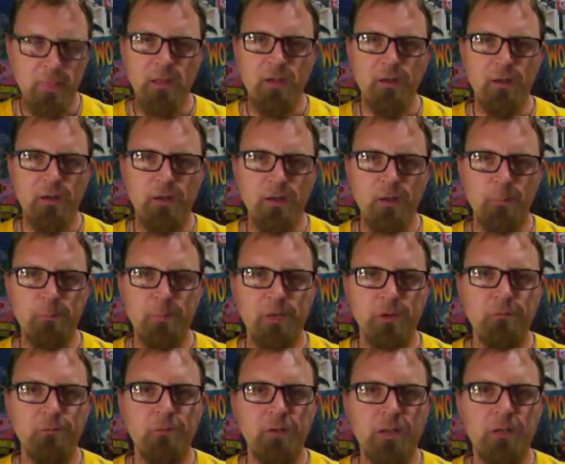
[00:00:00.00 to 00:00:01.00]
a
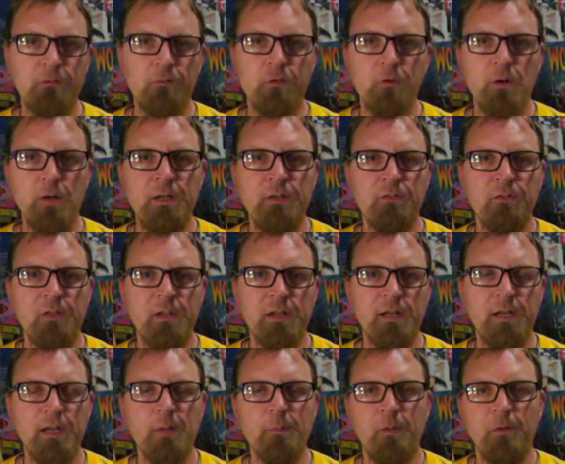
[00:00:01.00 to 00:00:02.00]
bigger fan of trades than I
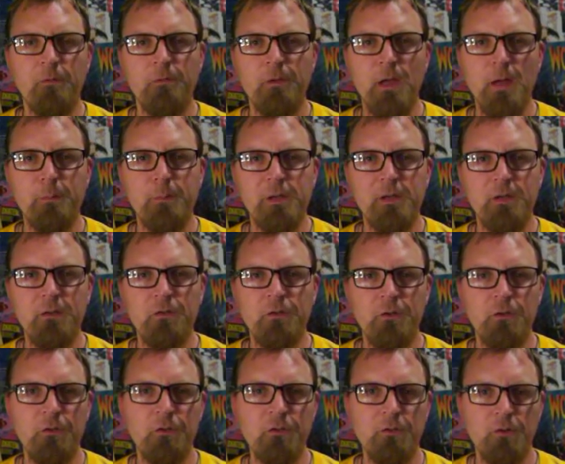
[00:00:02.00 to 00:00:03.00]
am the floppy
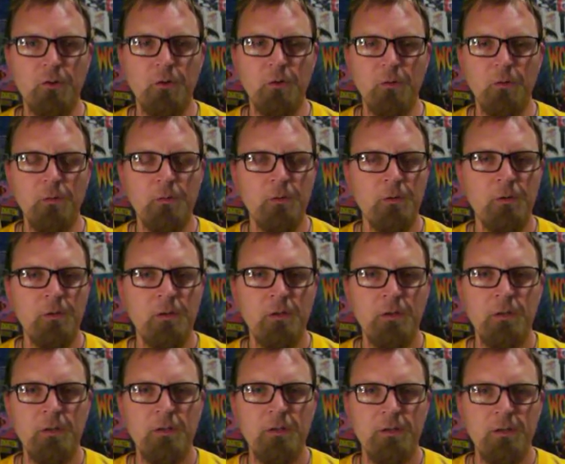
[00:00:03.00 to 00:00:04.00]
issues, so
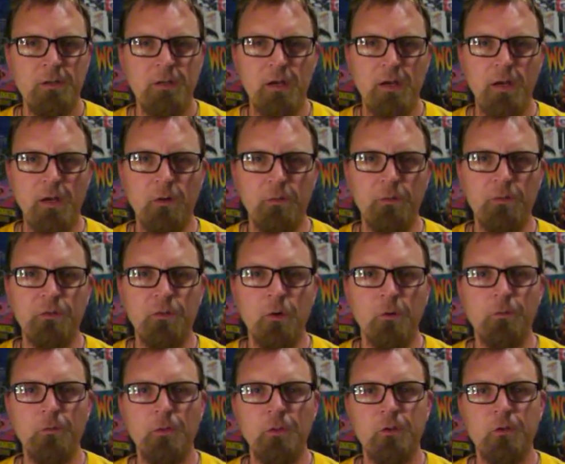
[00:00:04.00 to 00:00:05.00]
I always go
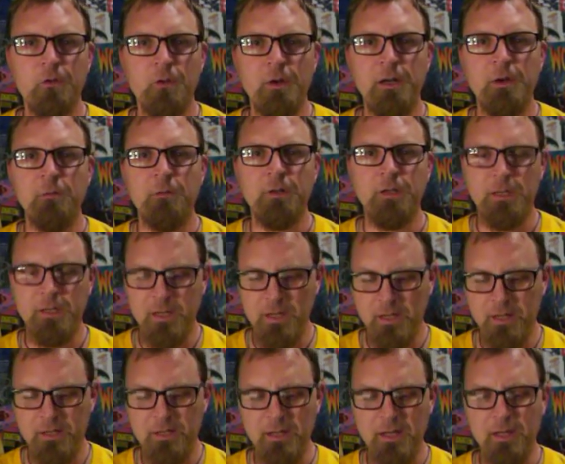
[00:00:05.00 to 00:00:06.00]
for the trade when I
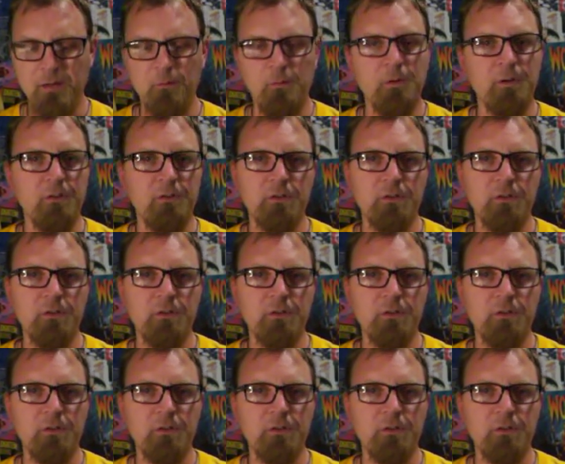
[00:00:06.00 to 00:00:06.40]
can, and when it's a